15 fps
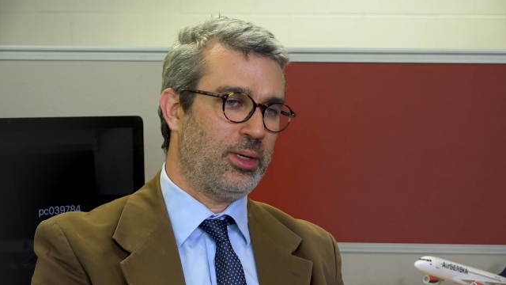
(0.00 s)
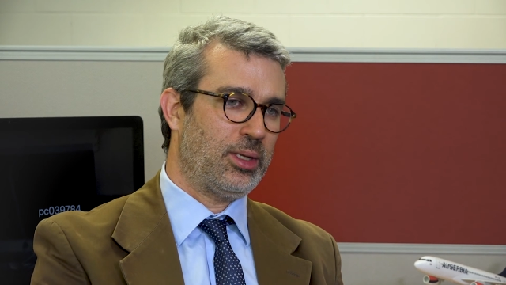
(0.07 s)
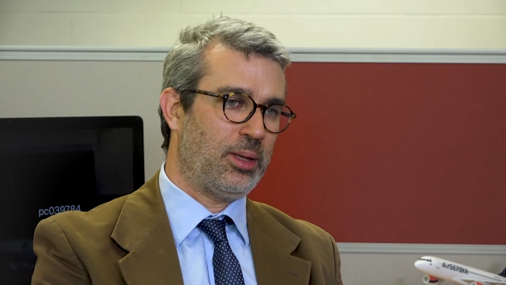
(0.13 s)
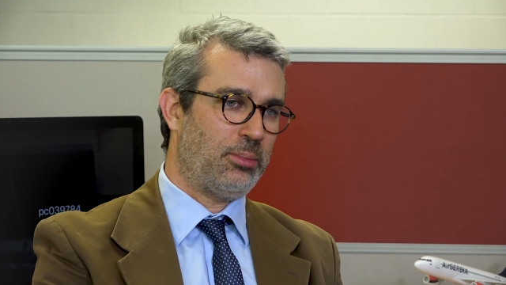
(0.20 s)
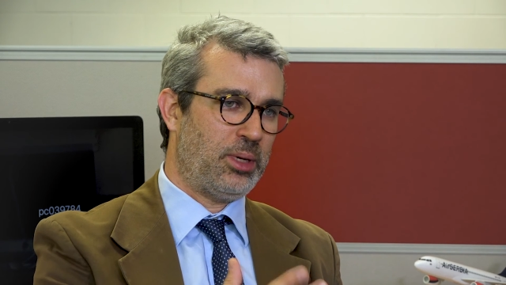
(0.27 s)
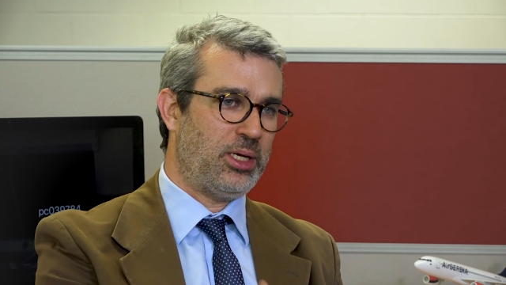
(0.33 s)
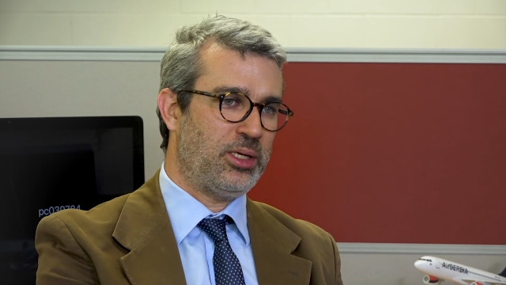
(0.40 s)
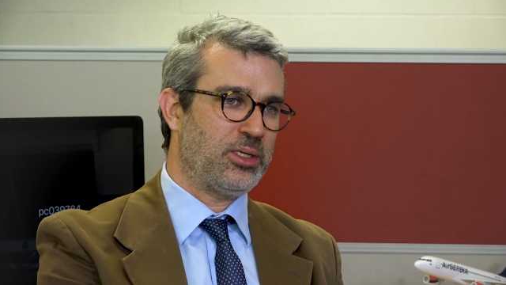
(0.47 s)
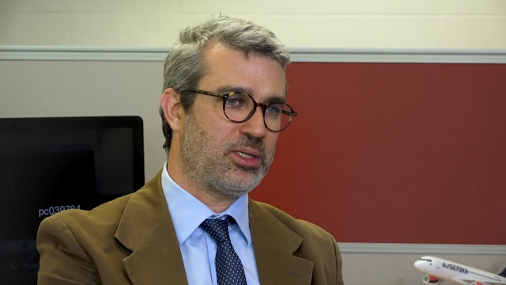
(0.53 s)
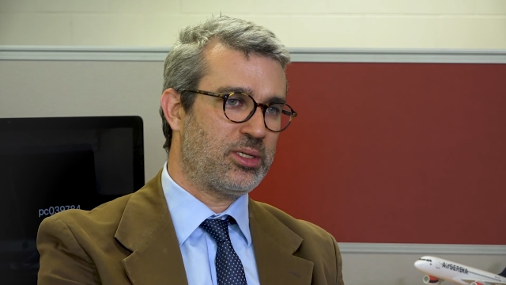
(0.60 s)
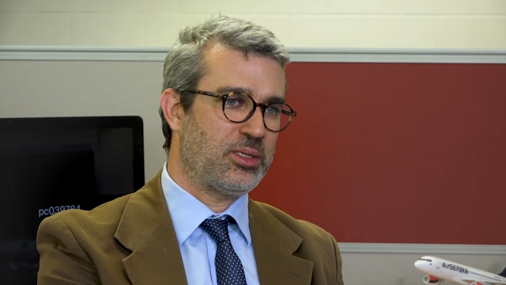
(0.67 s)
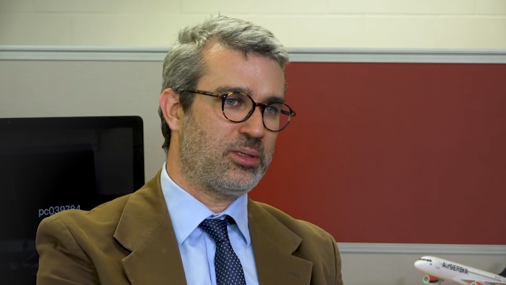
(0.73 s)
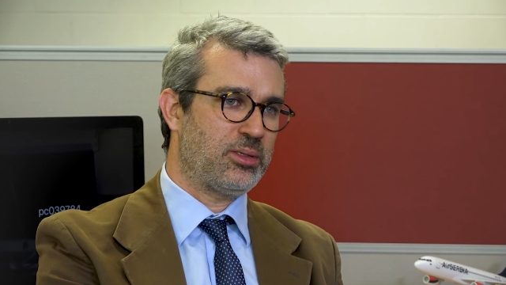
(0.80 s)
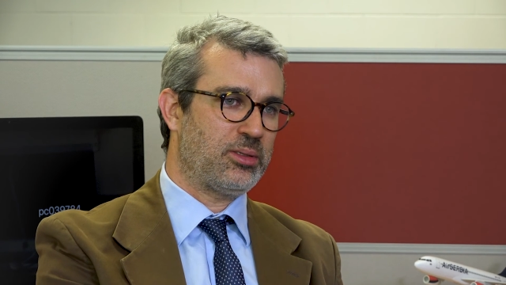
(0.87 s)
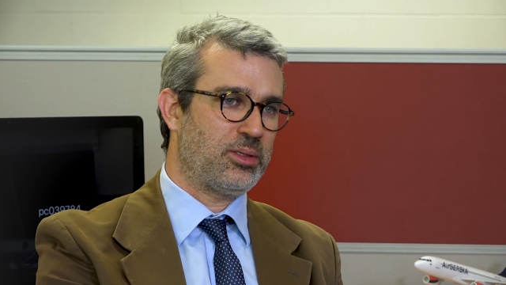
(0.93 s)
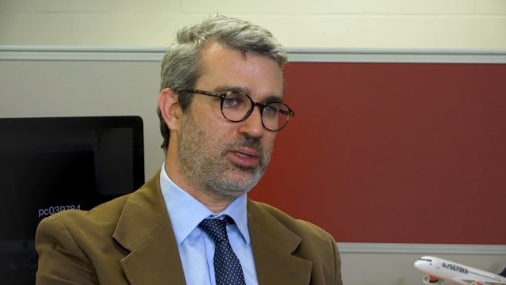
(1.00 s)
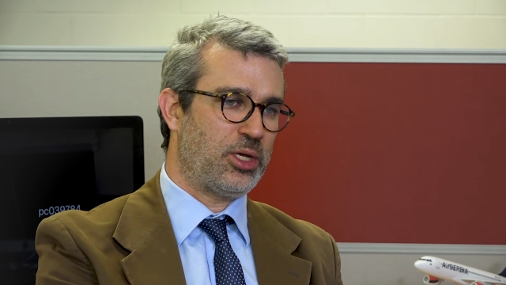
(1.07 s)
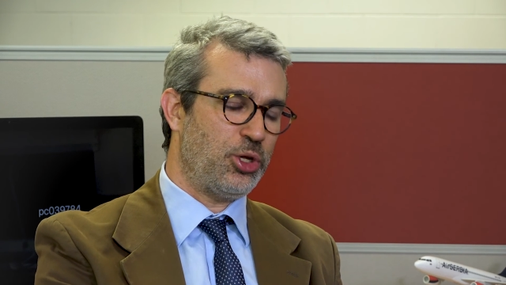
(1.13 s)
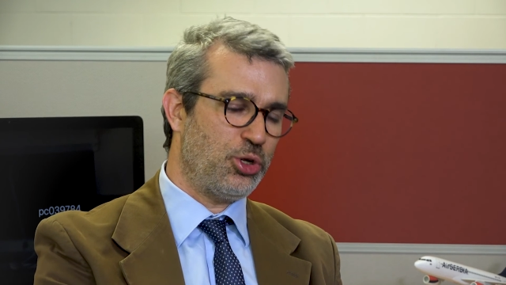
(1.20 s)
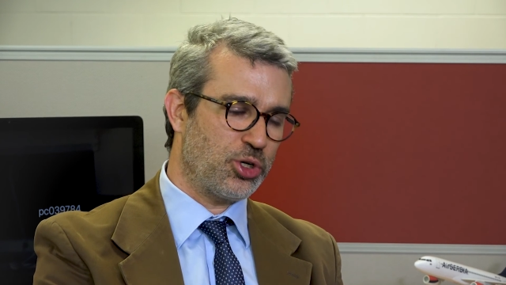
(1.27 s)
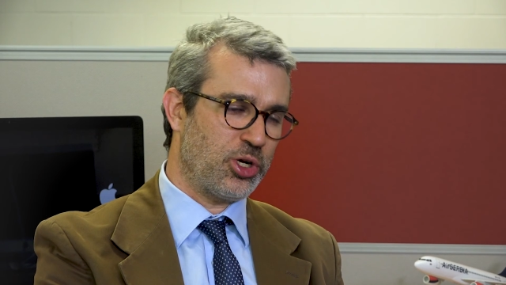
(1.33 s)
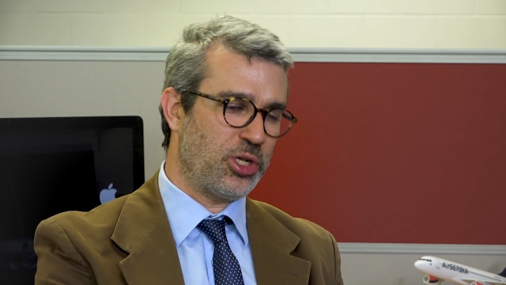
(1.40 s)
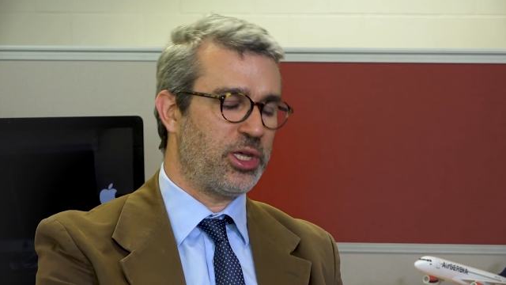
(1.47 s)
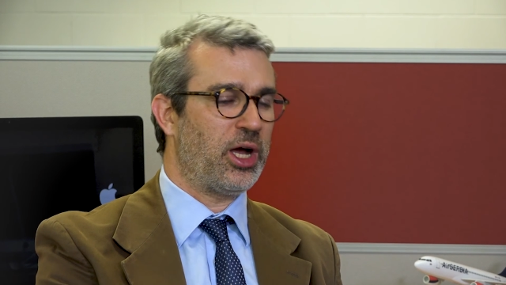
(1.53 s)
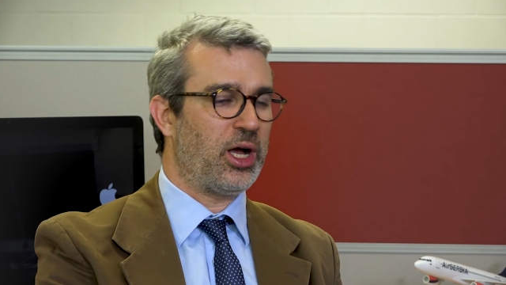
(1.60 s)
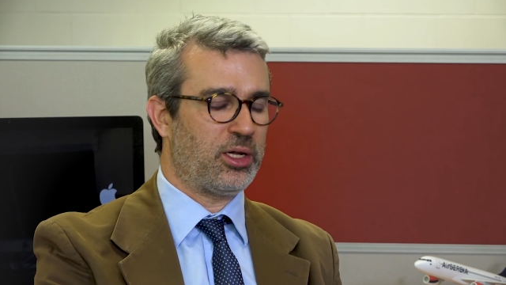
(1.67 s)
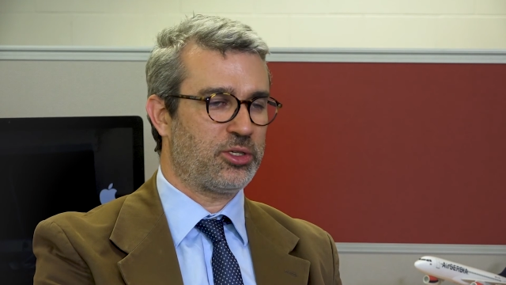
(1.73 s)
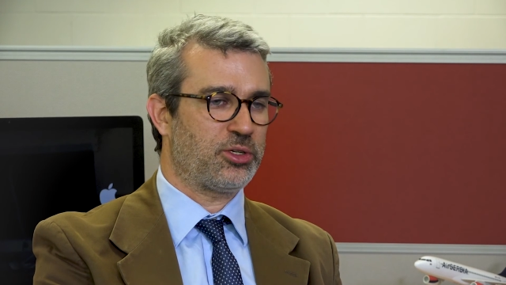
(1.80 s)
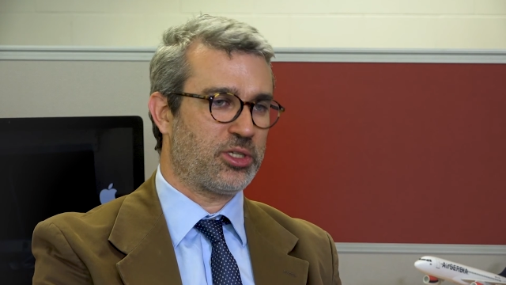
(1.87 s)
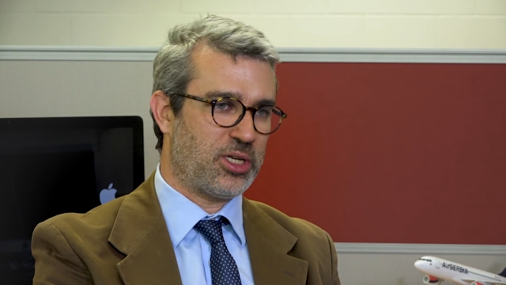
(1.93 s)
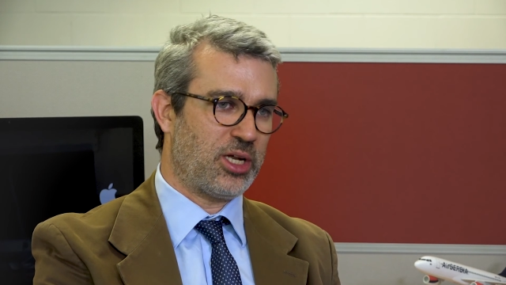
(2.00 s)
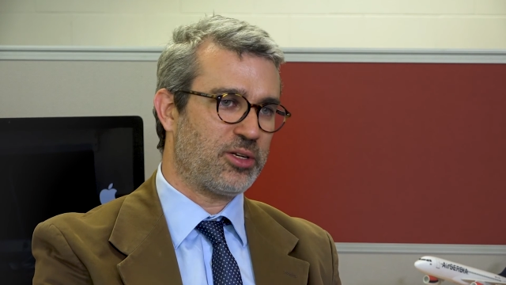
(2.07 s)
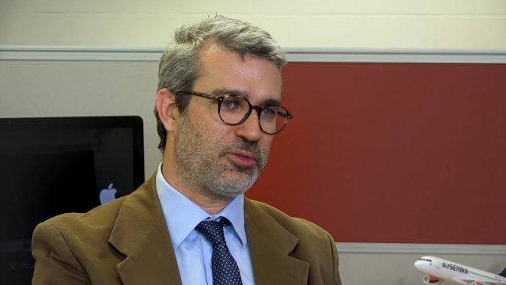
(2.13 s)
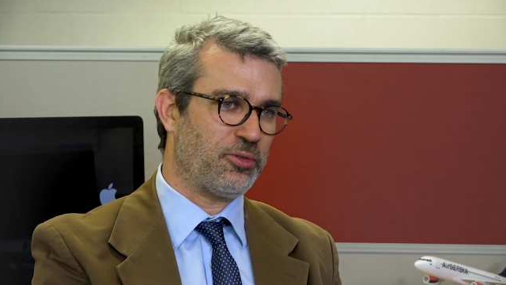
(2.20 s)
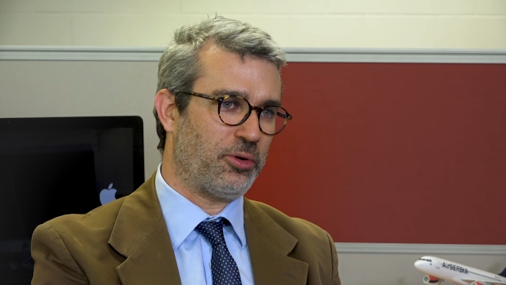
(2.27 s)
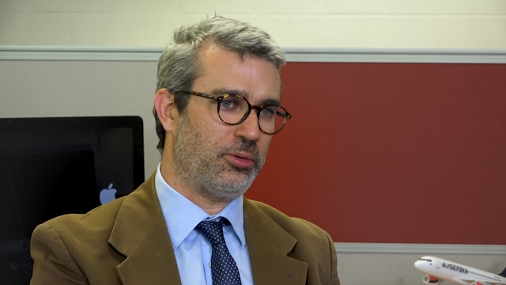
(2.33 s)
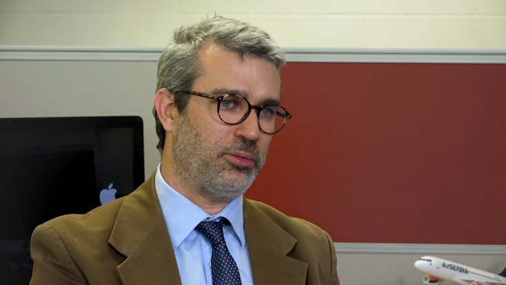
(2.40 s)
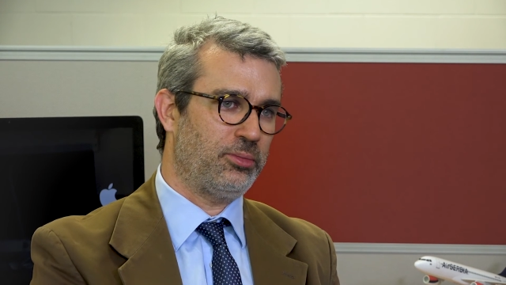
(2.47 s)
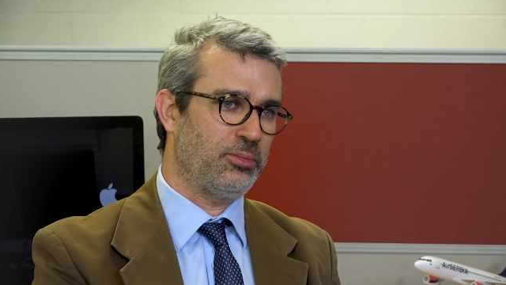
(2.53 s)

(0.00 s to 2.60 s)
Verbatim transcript: that means usually they are successful.